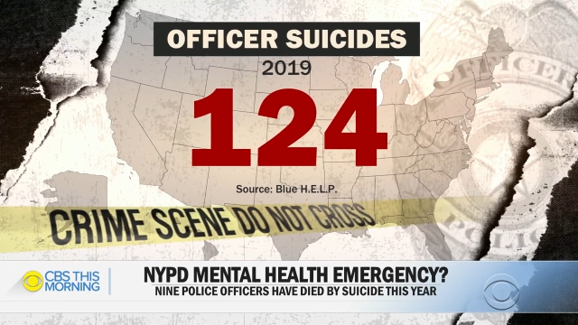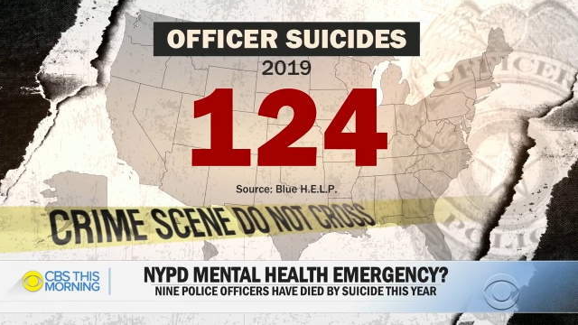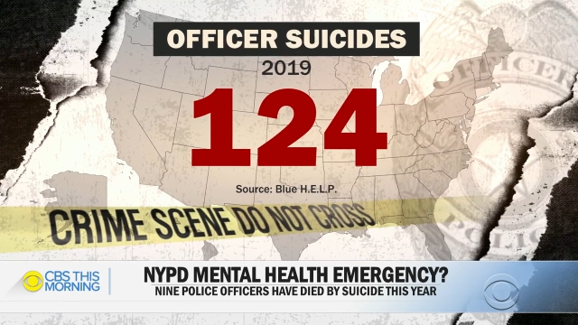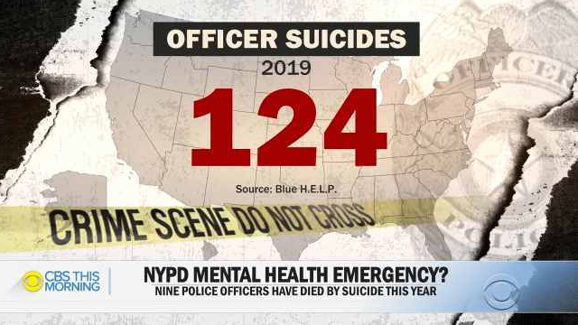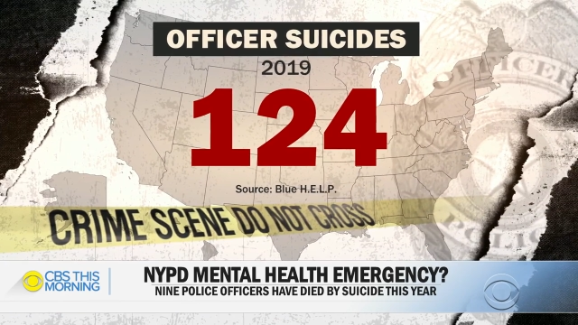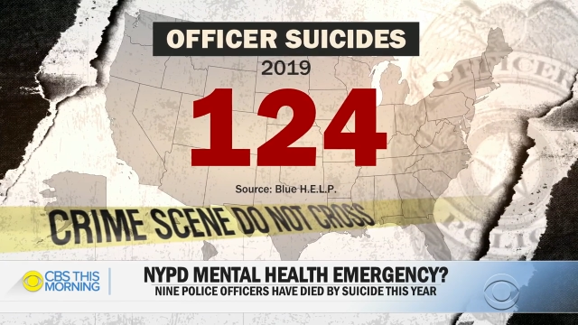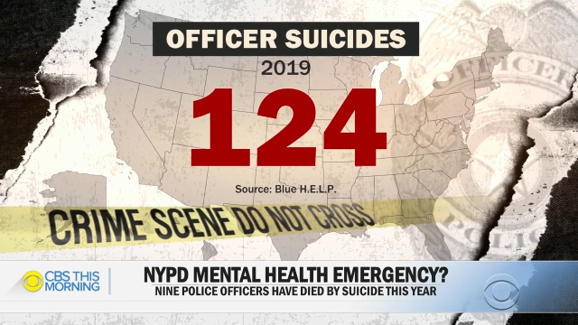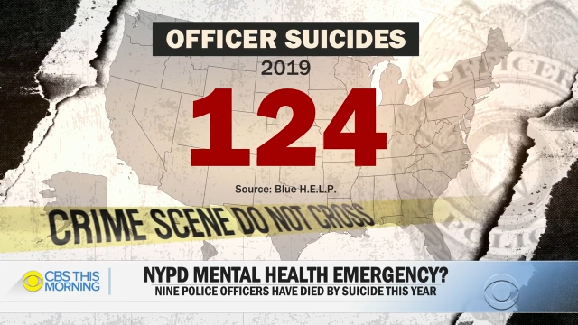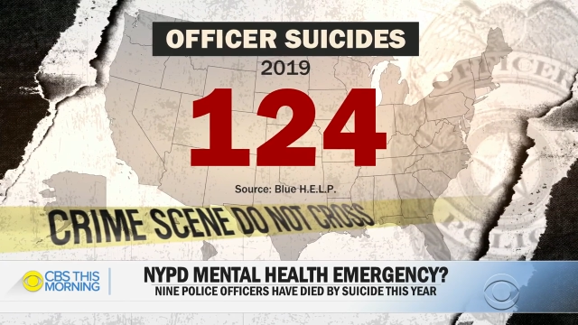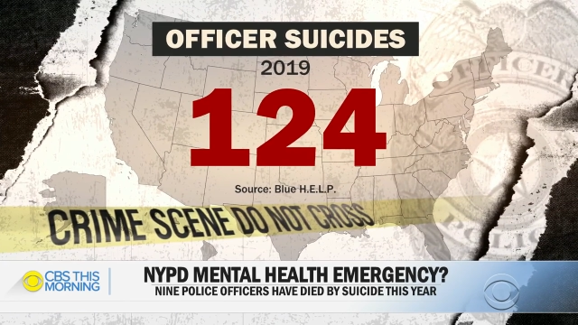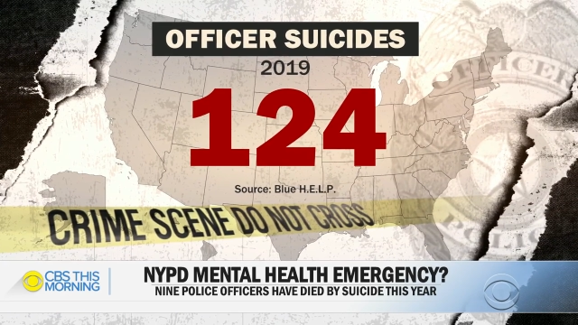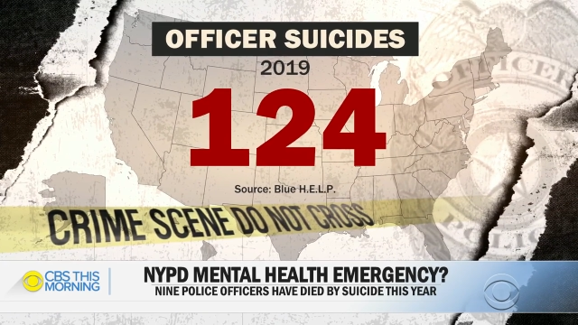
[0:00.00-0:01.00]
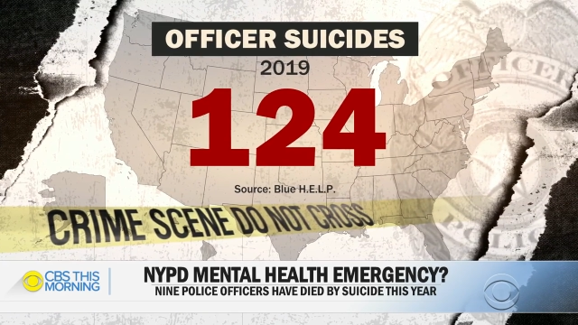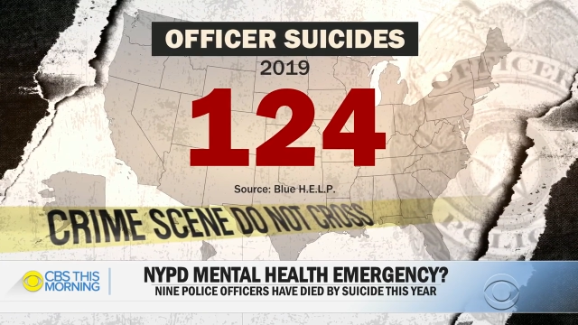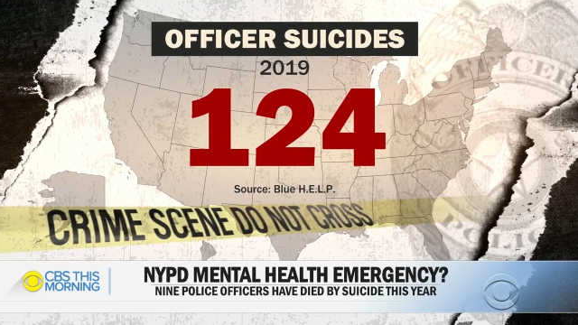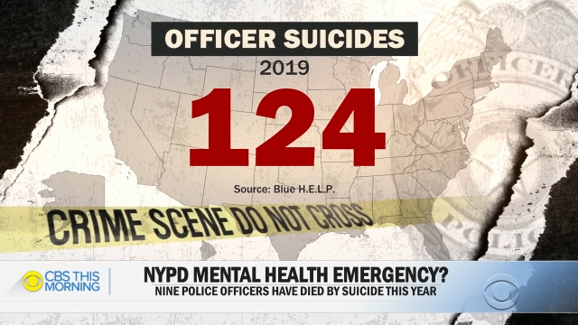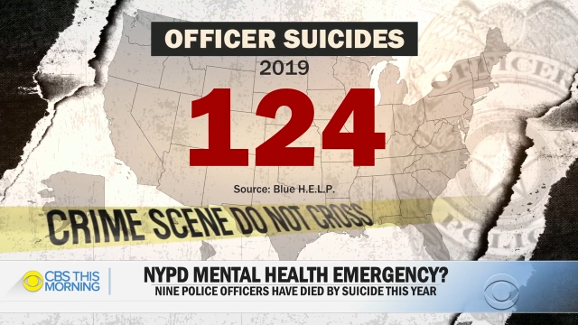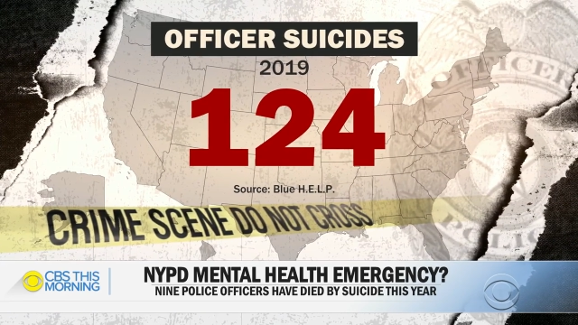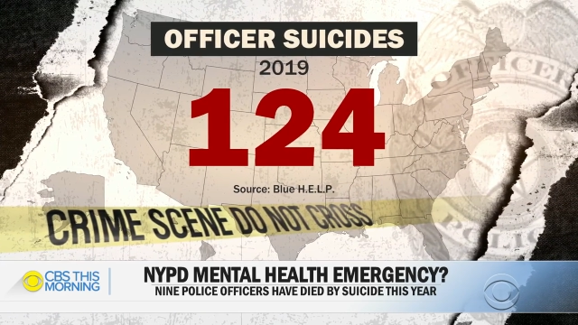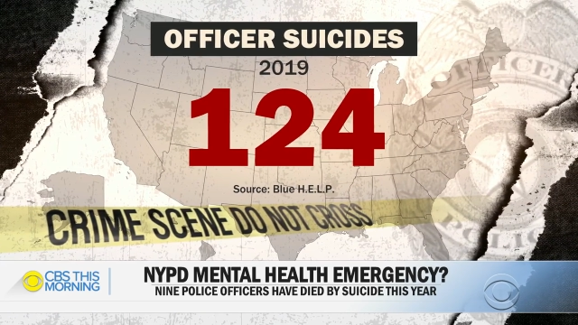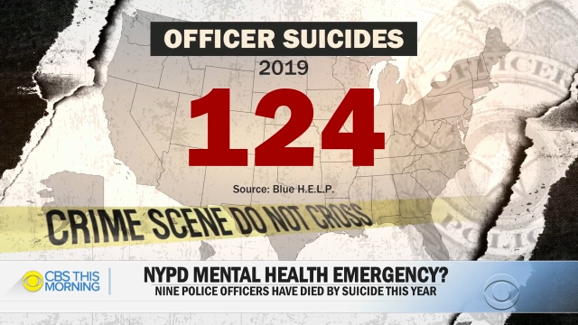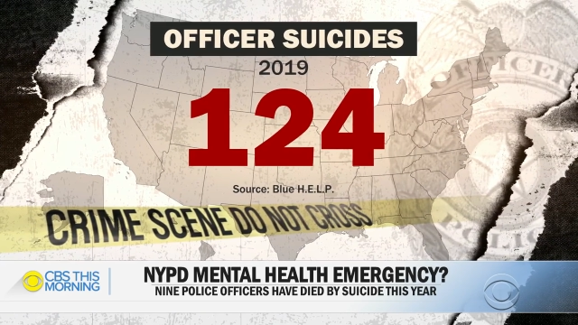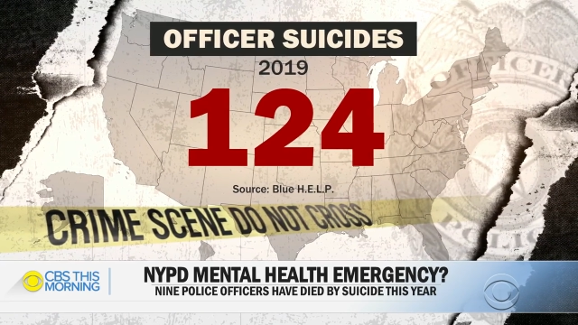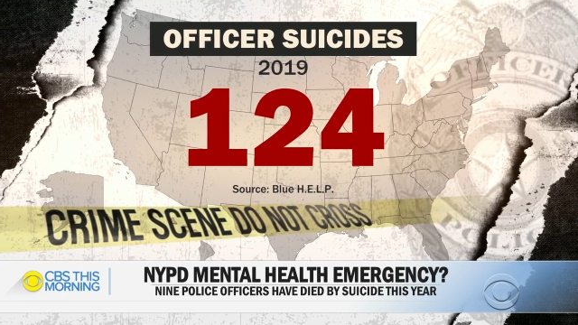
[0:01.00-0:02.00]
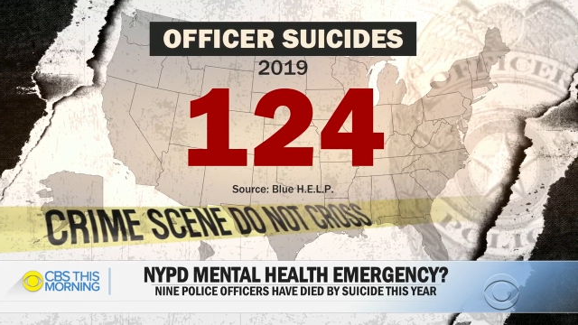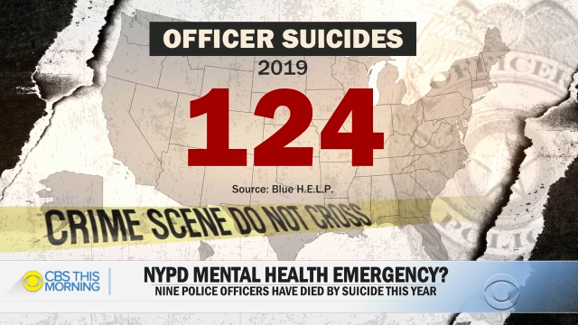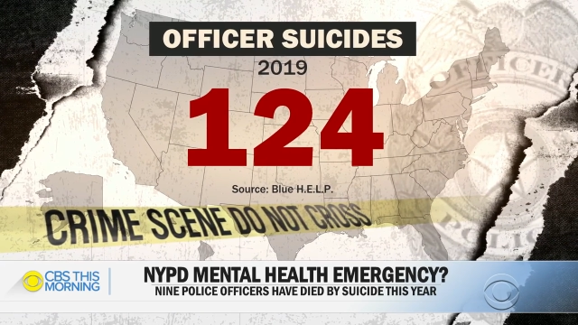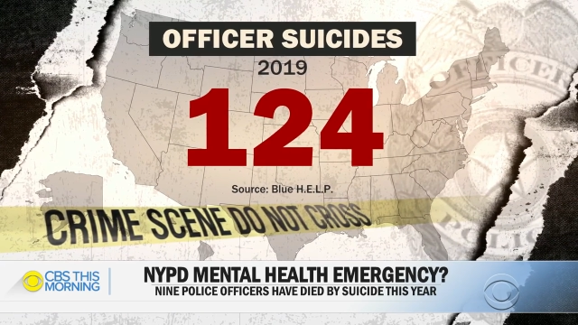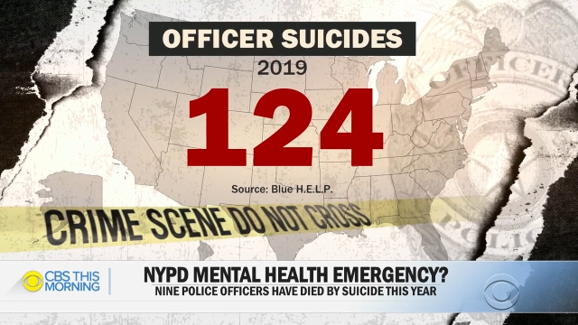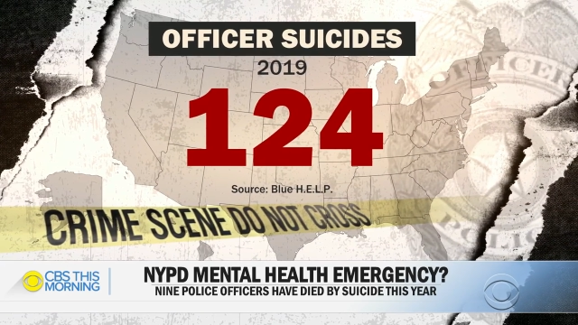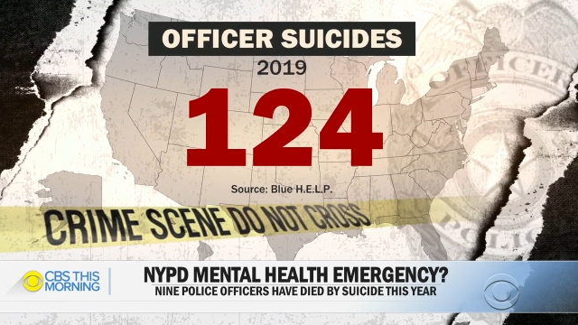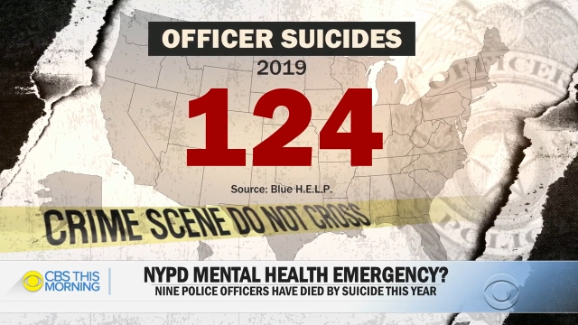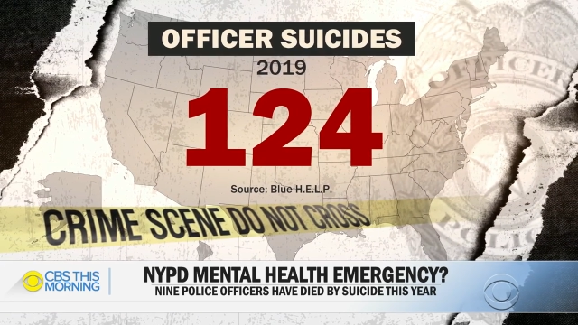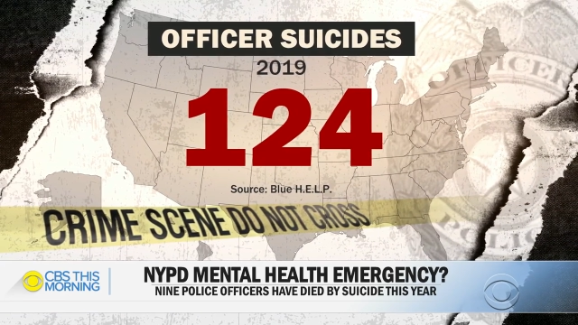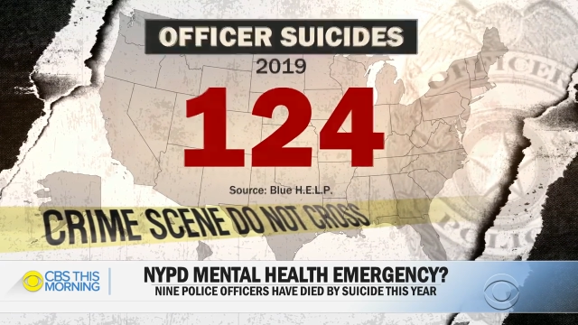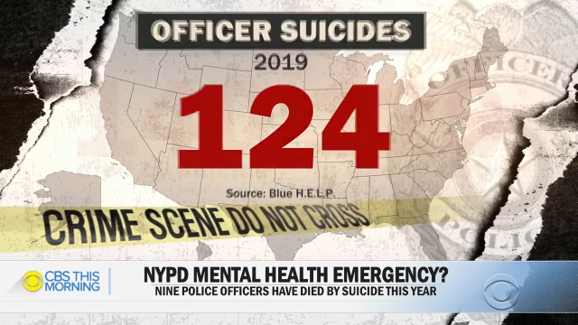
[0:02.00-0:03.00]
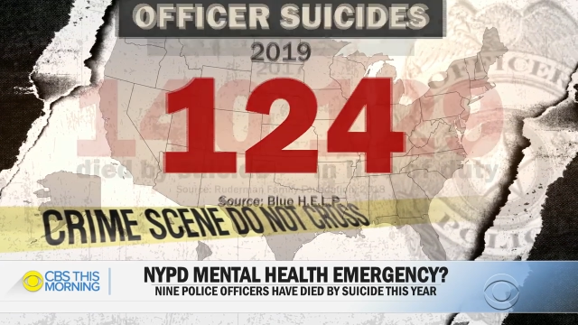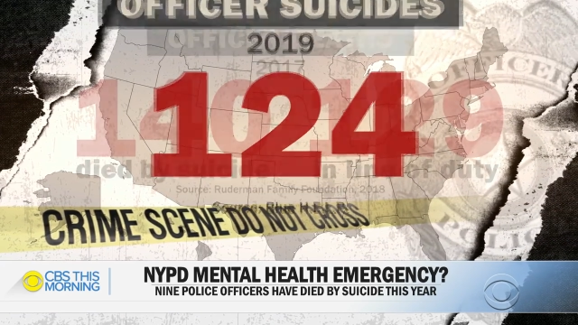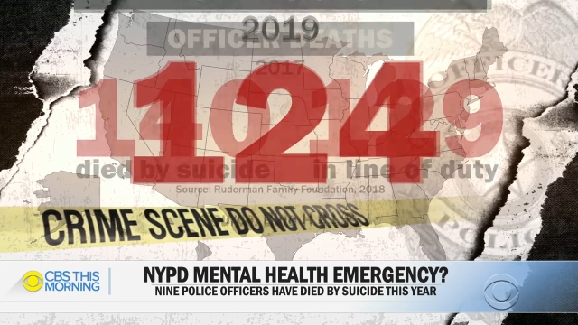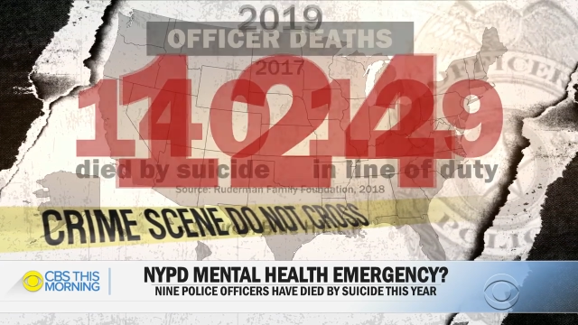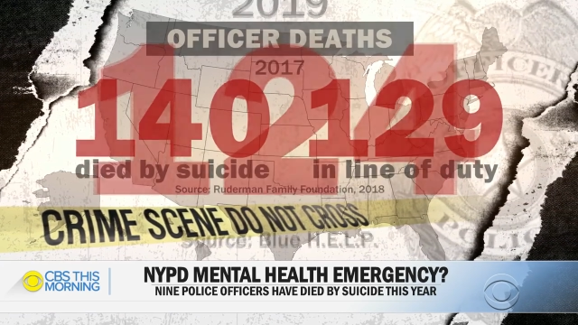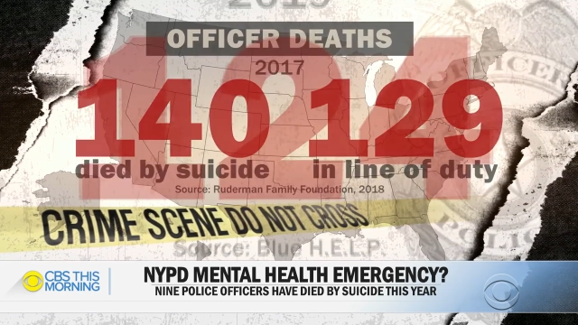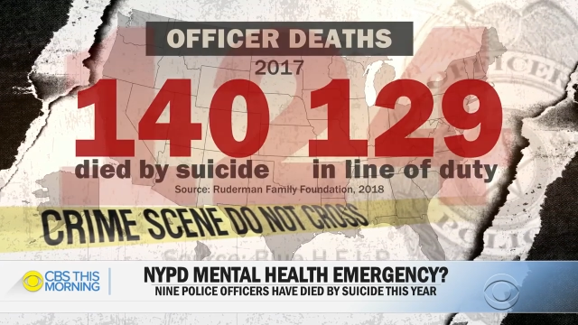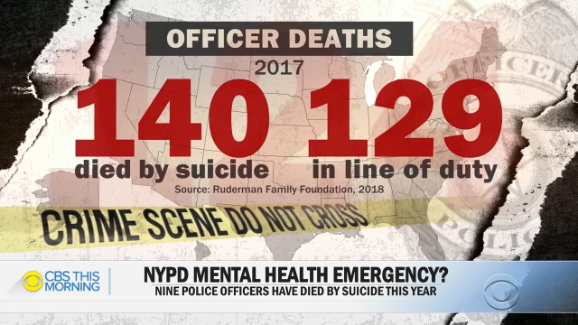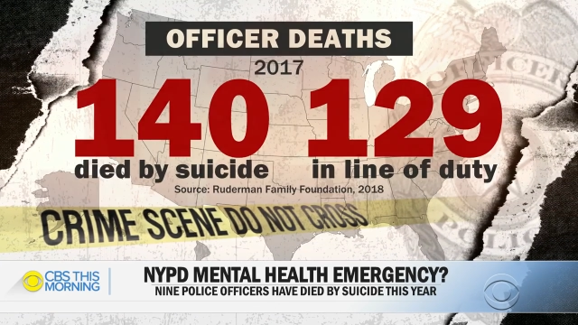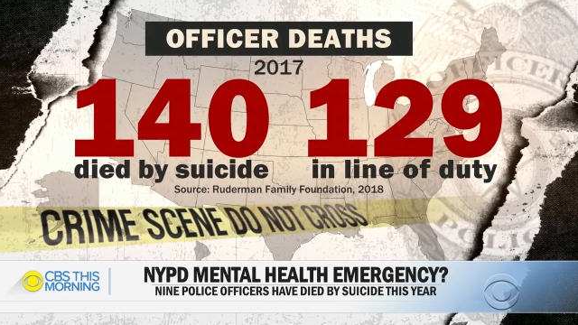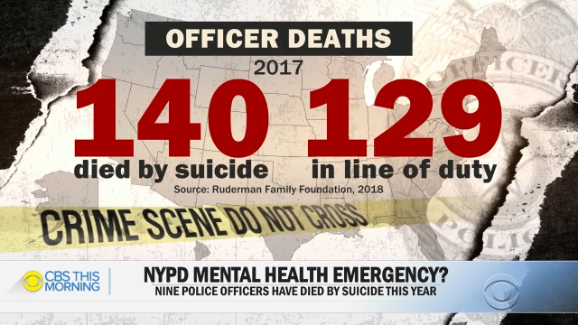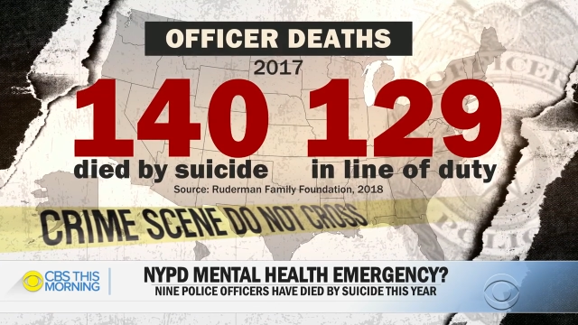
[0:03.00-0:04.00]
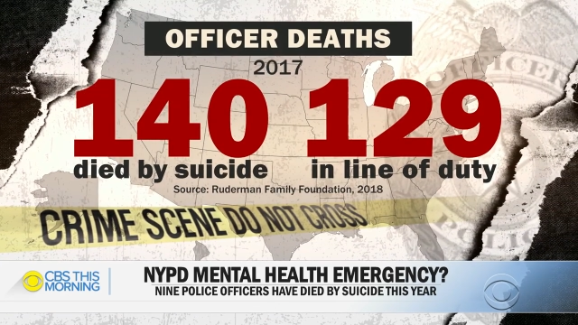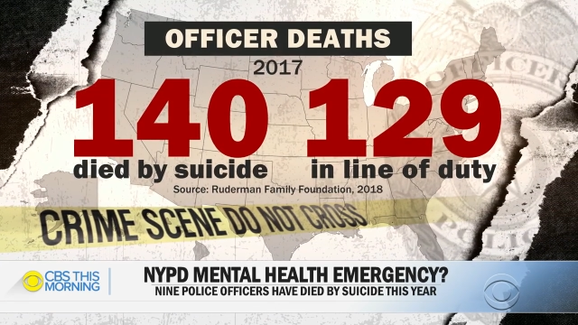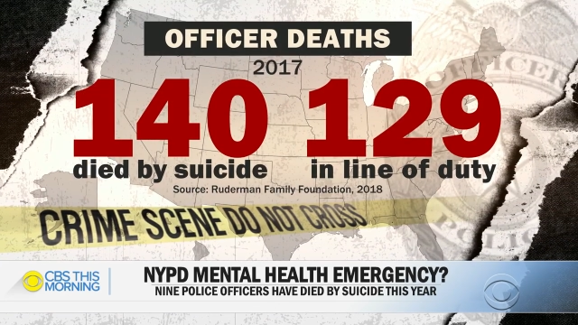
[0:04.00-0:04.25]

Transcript: No face is visible, so there are no lips to read.